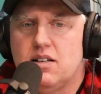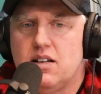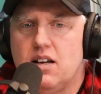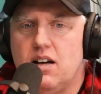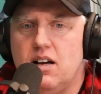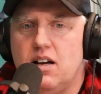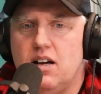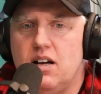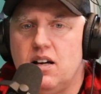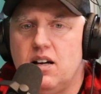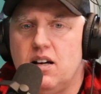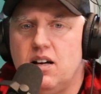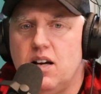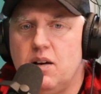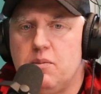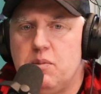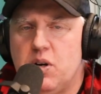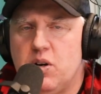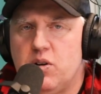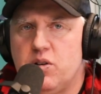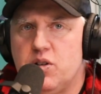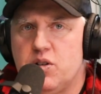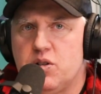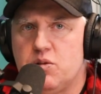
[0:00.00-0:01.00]
I'm
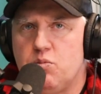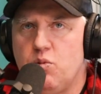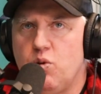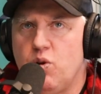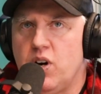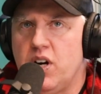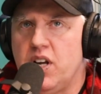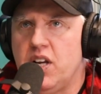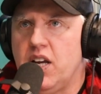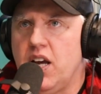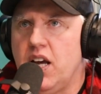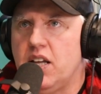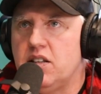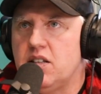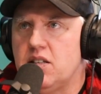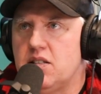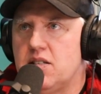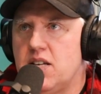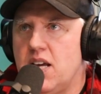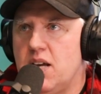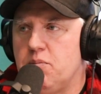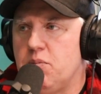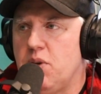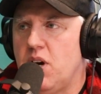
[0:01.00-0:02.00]
here this morning at the
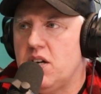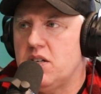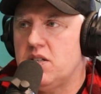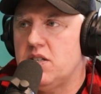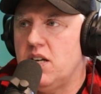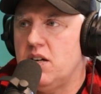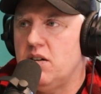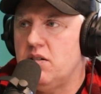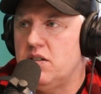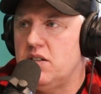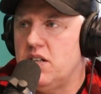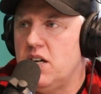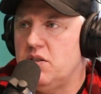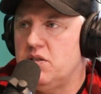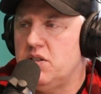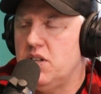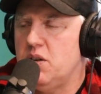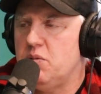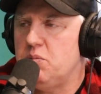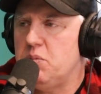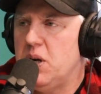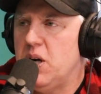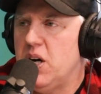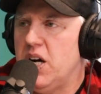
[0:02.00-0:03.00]
Sandbox Center in
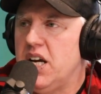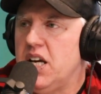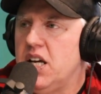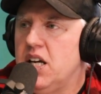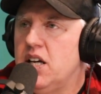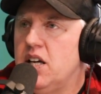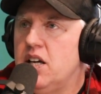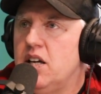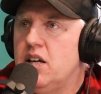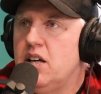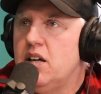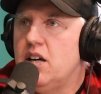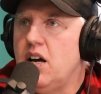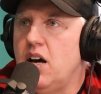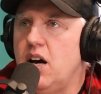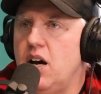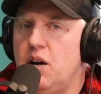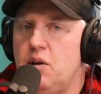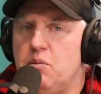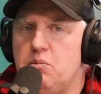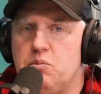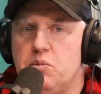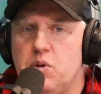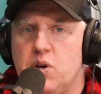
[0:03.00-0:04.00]
downtown Barrie.
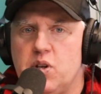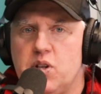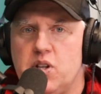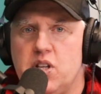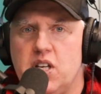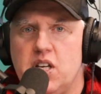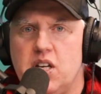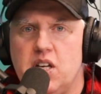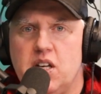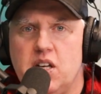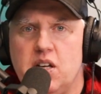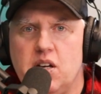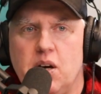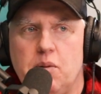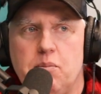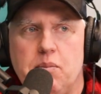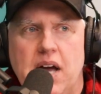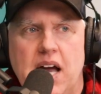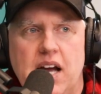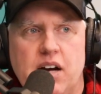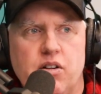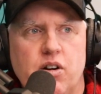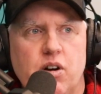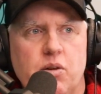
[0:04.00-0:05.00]
The
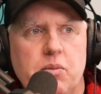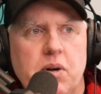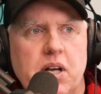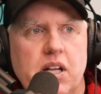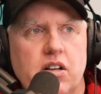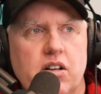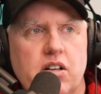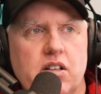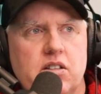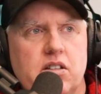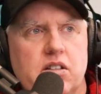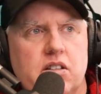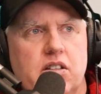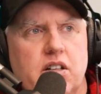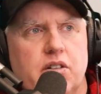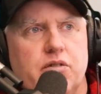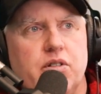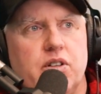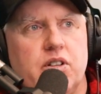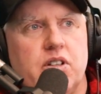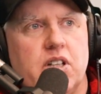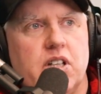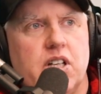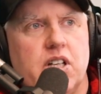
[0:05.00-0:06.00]
background may look different than the